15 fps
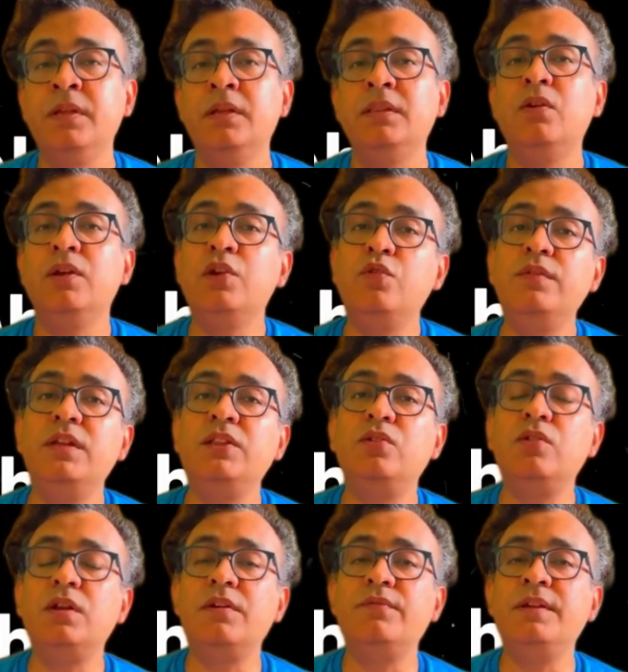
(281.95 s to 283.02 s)
Now, EUV
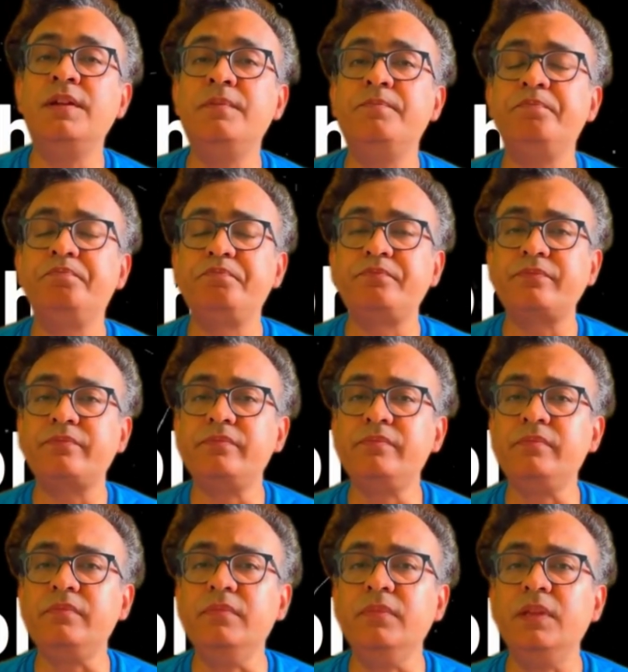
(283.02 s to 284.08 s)
lithography,
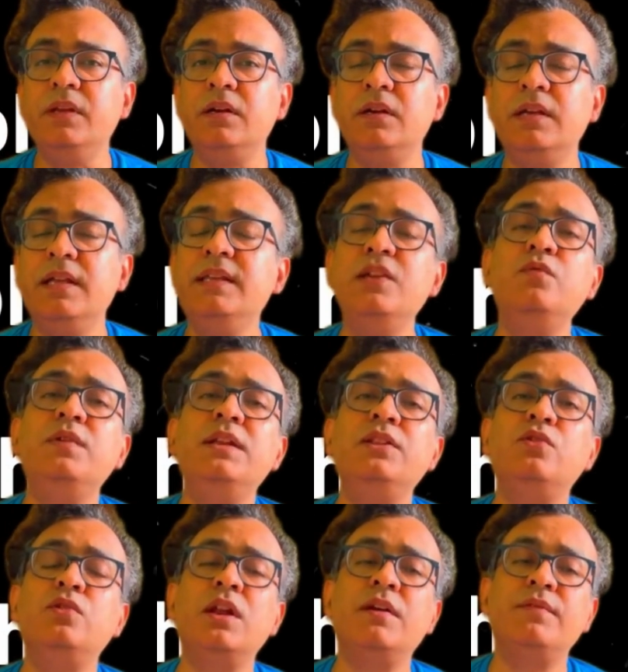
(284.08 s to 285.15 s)
in EUV
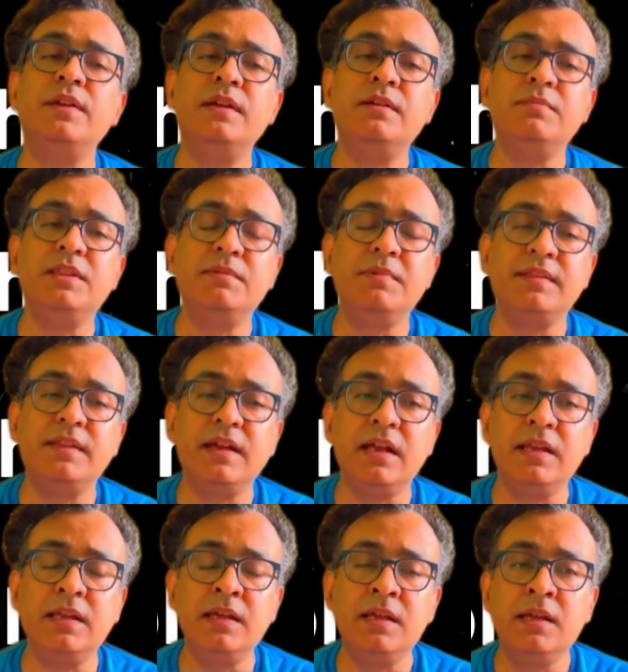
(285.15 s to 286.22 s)
lithography, is
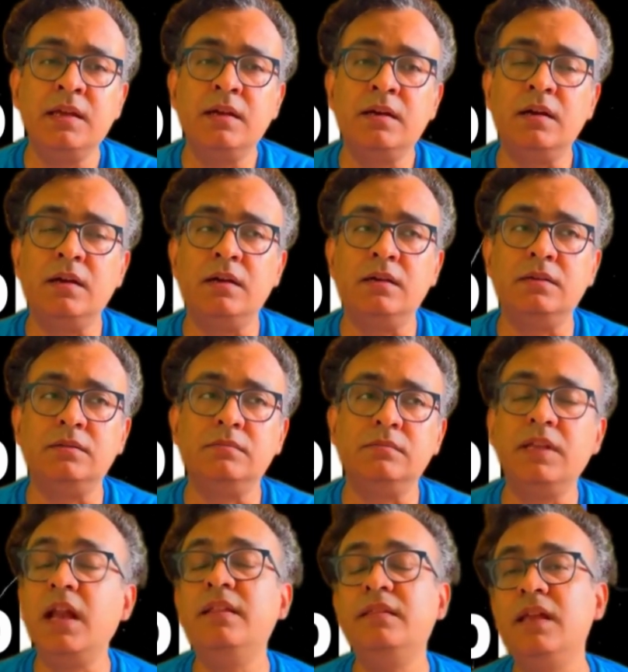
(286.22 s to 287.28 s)
basically
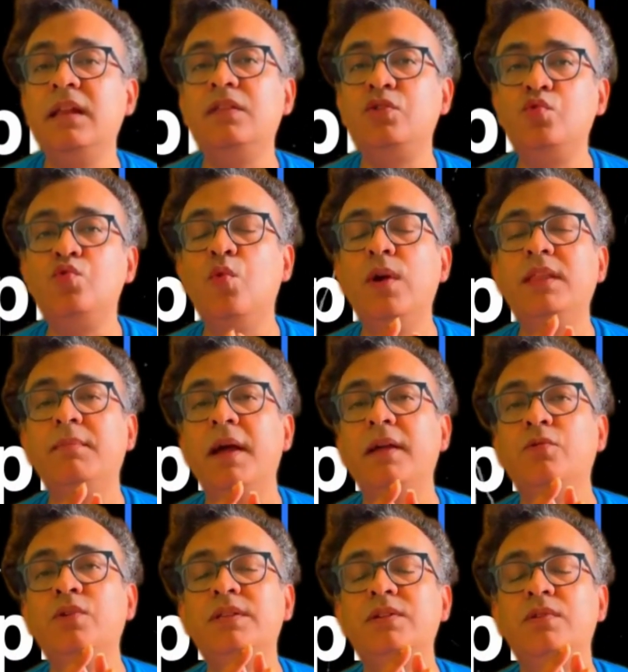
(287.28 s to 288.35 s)
there is two ways by
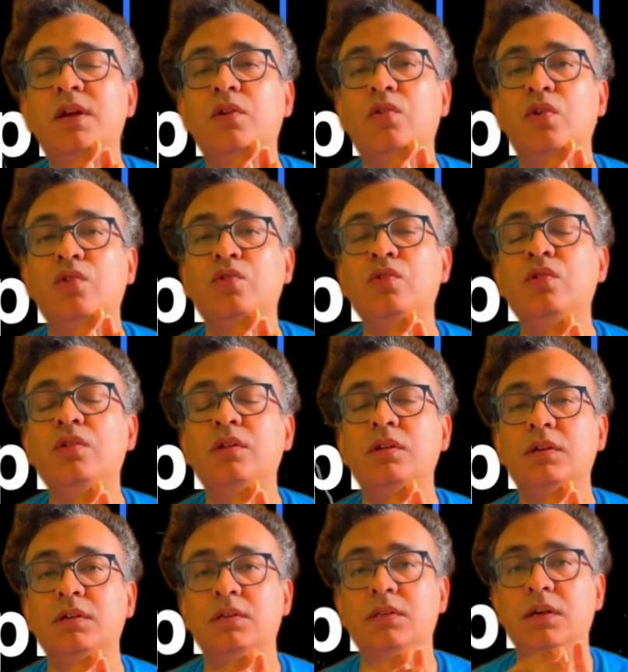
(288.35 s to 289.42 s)
which you can control
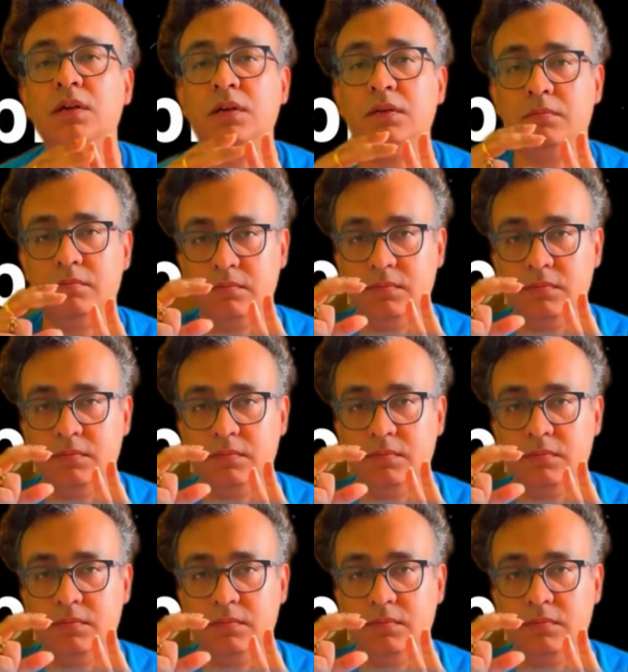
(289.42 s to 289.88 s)
the